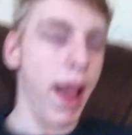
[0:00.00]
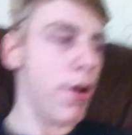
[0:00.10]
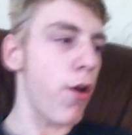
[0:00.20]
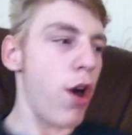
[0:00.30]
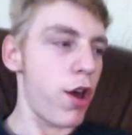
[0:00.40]

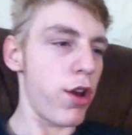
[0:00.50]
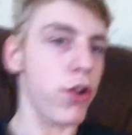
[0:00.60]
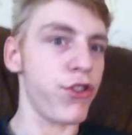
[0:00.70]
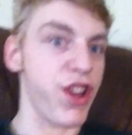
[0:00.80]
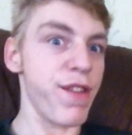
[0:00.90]
bam, I earn
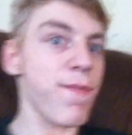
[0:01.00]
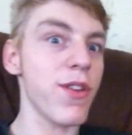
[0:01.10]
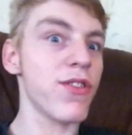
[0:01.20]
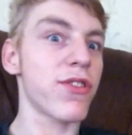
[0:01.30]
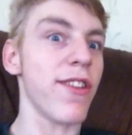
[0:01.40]

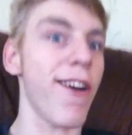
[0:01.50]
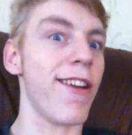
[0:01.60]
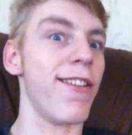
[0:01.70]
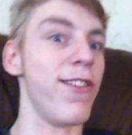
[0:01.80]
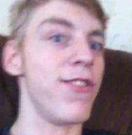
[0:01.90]
achievements
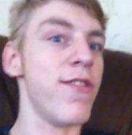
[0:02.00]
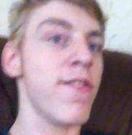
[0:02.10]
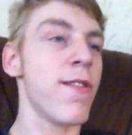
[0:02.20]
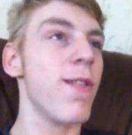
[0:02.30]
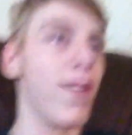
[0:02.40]
like
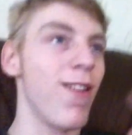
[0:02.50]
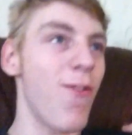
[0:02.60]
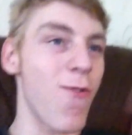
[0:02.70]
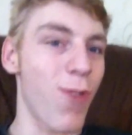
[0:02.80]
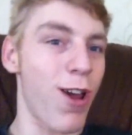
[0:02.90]

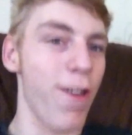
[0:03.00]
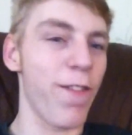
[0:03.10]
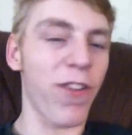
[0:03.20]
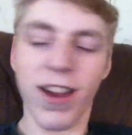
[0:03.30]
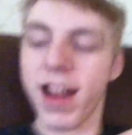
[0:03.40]
all
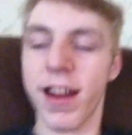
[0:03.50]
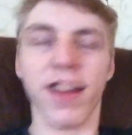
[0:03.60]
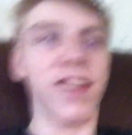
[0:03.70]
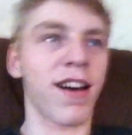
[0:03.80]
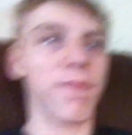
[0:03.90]
over
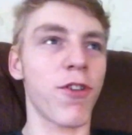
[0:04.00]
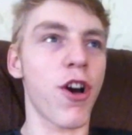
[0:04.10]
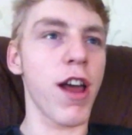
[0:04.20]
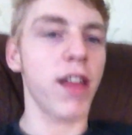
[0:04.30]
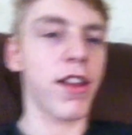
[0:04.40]
again. I'm
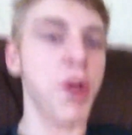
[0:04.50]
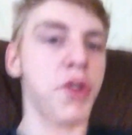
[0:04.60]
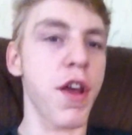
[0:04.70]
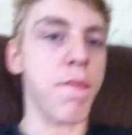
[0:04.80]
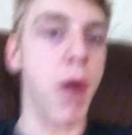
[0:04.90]
quite the
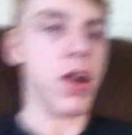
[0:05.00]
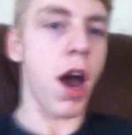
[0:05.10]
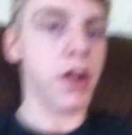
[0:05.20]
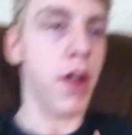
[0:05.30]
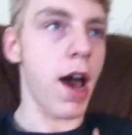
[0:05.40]
achievement
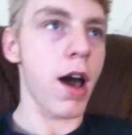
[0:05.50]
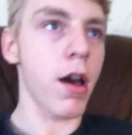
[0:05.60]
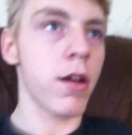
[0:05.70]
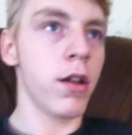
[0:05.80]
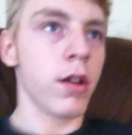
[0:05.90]
hunter,
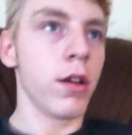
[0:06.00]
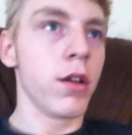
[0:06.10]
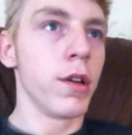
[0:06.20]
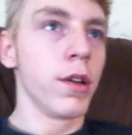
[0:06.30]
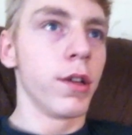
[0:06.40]

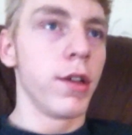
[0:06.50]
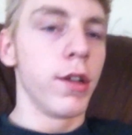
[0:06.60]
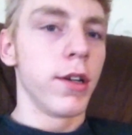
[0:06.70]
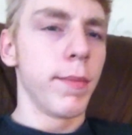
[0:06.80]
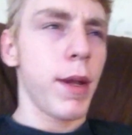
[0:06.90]

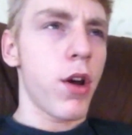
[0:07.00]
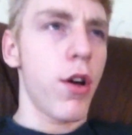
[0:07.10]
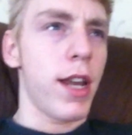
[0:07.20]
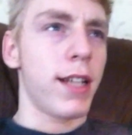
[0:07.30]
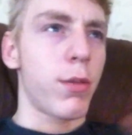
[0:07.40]
but not
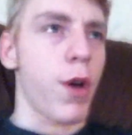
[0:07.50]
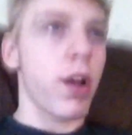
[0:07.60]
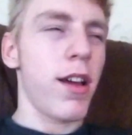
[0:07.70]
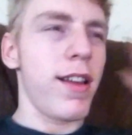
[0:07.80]
on this one.